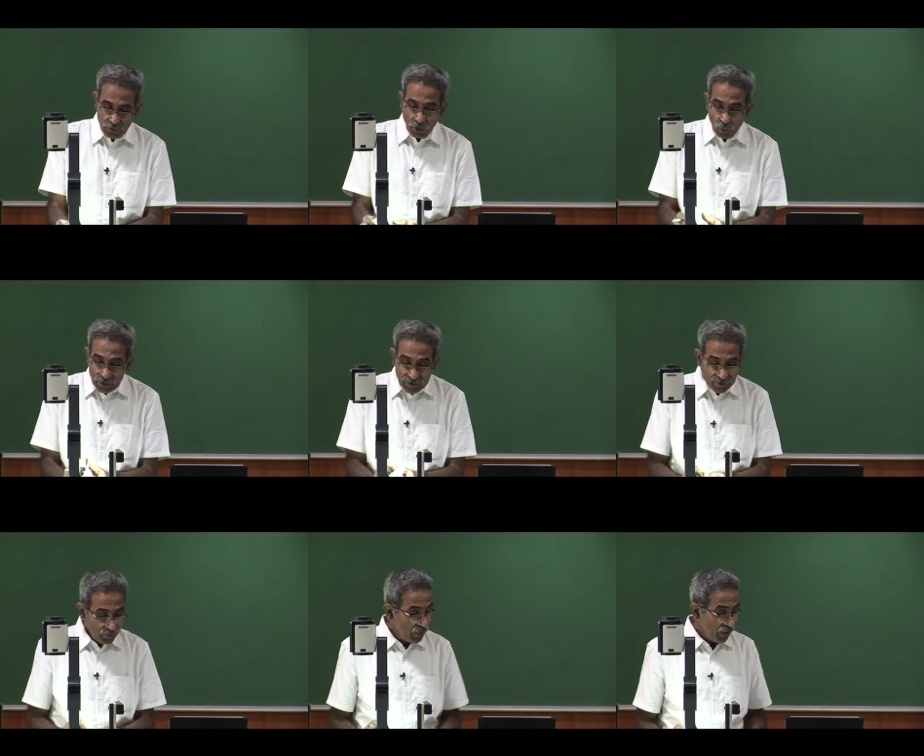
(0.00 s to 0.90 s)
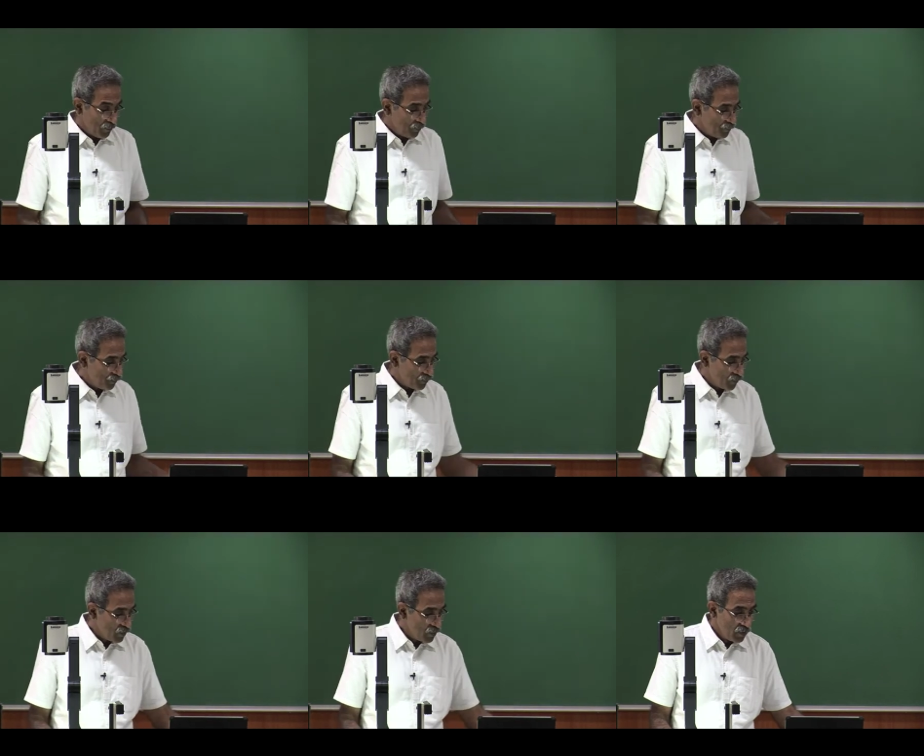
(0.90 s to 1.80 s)
Now what does it mean?
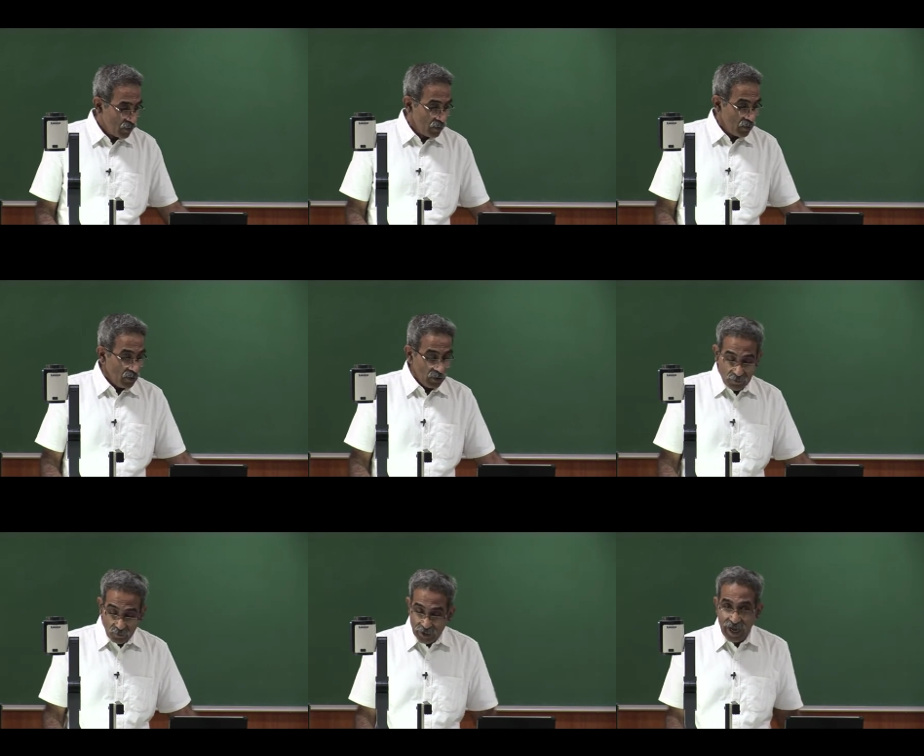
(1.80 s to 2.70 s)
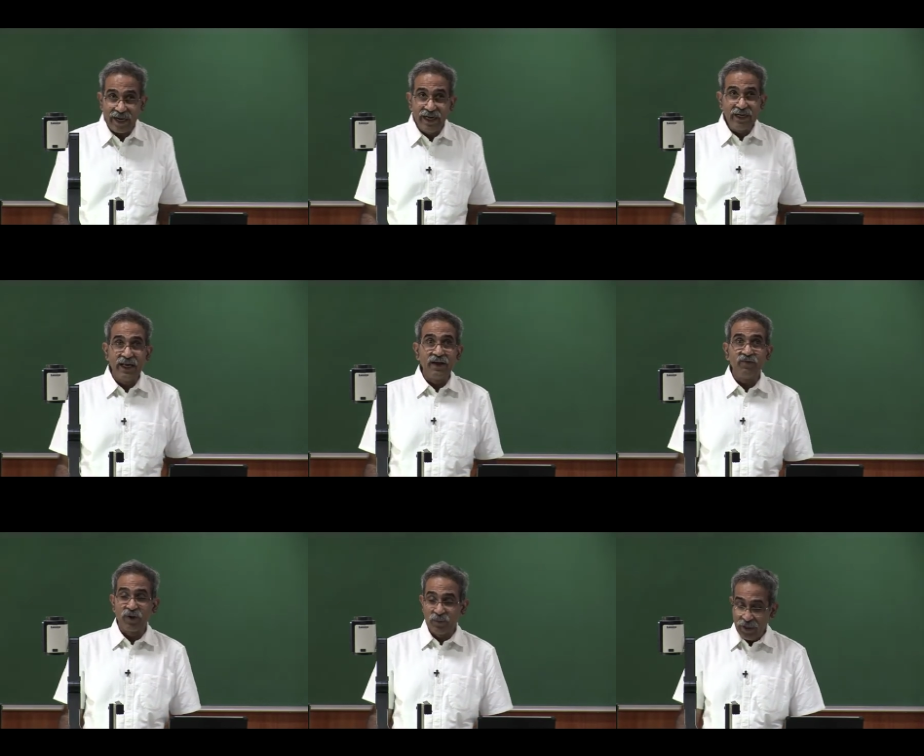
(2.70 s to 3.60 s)
If you guarantee
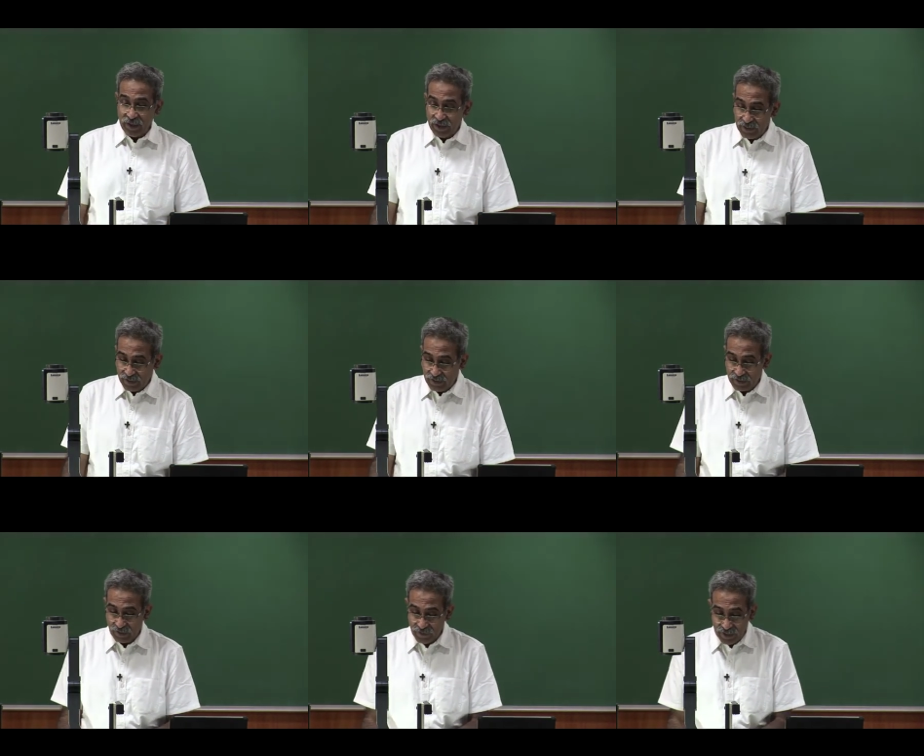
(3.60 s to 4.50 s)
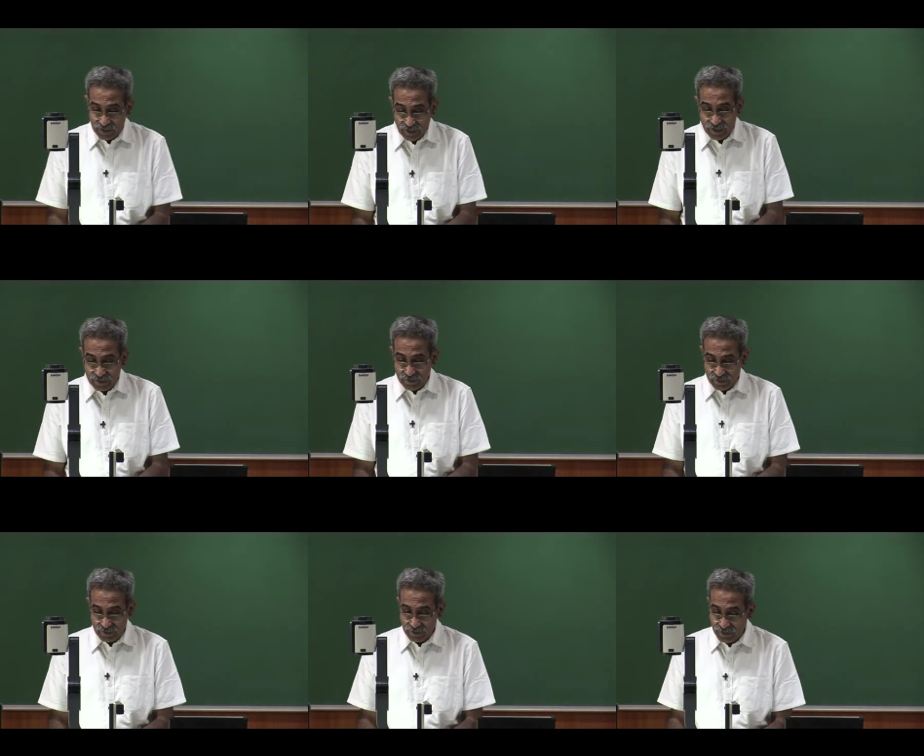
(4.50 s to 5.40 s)
for me that the work done
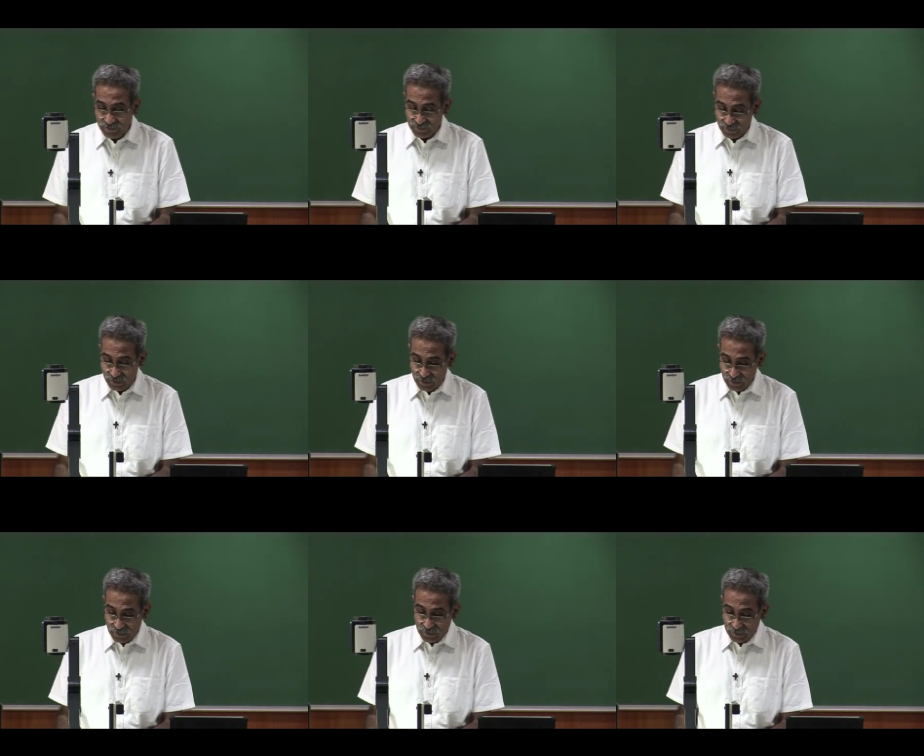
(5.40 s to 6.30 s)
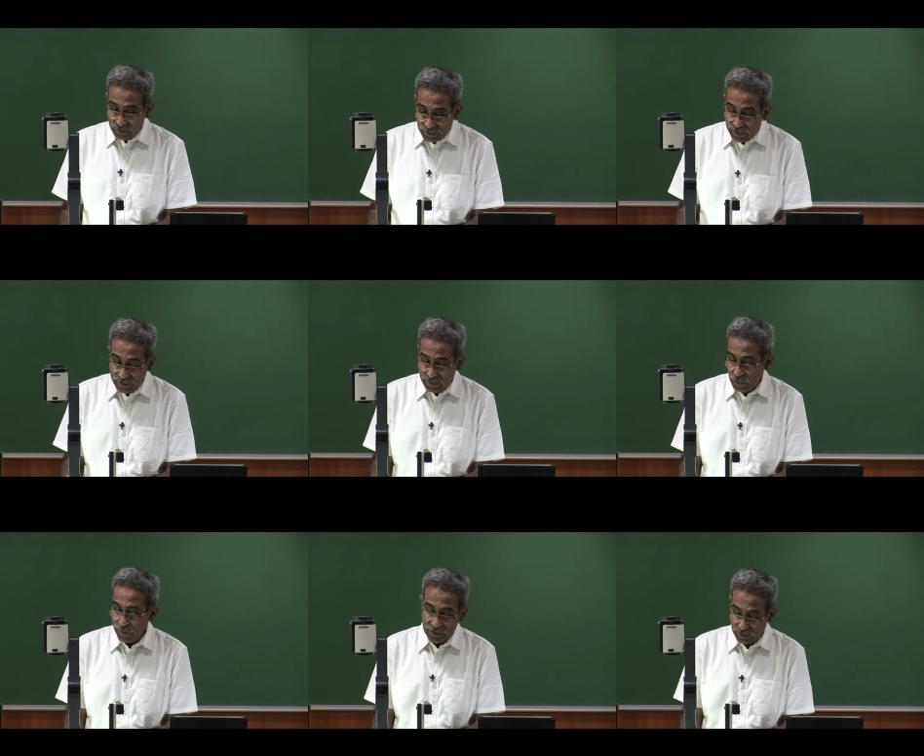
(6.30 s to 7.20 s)
is indeed
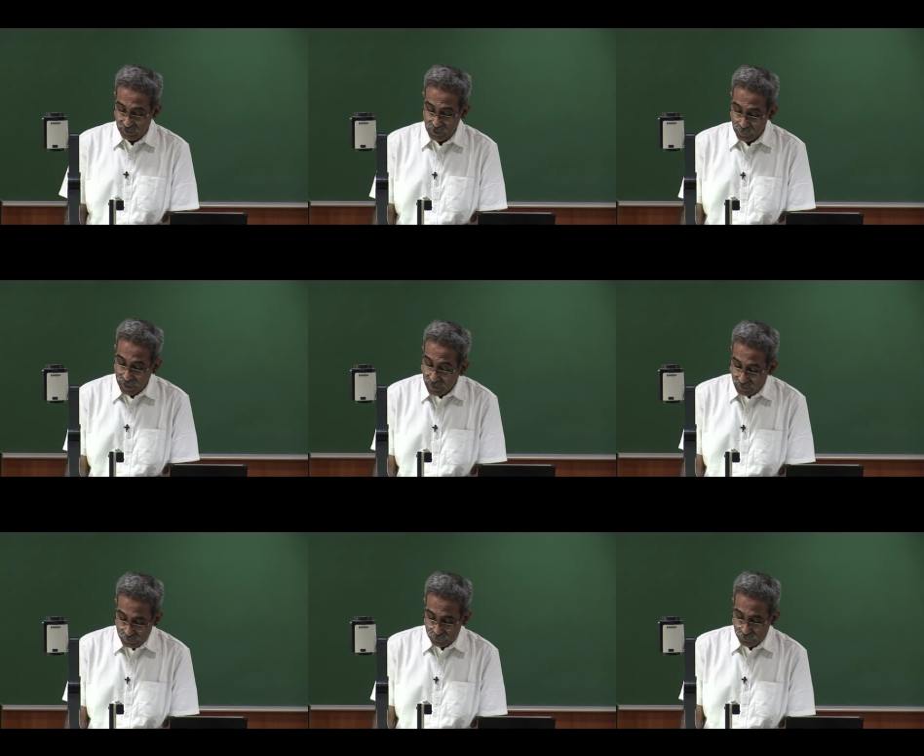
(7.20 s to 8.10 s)
independent of the path,